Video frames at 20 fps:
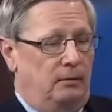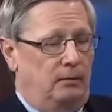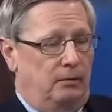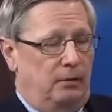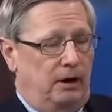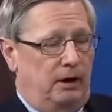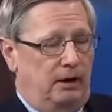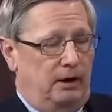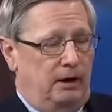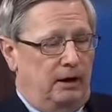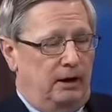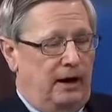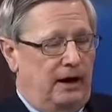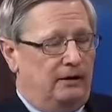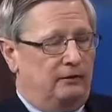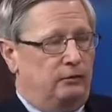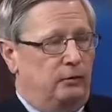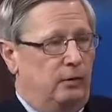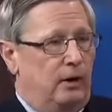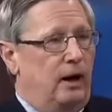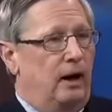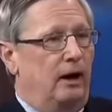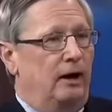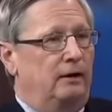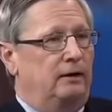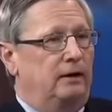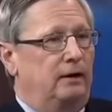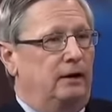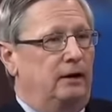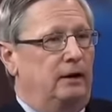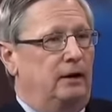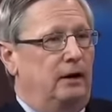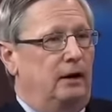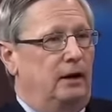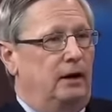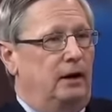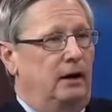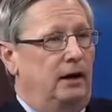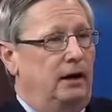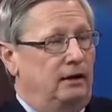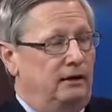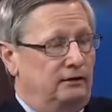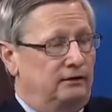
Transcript: But in actuality, and